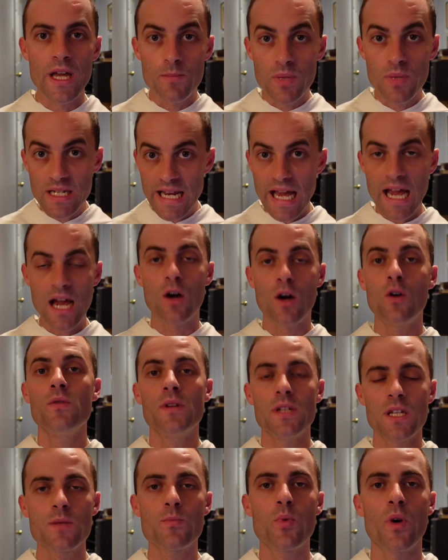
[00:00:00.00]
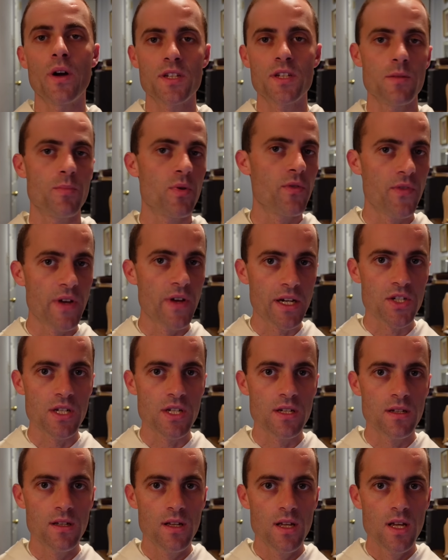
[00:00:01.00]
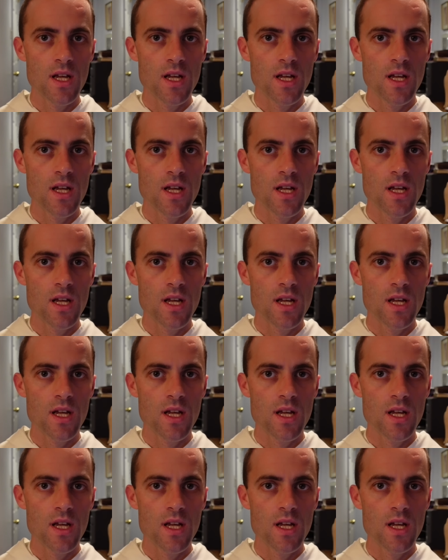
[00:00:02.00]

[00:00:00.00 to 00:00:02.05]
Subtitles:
but now is brought to perfection,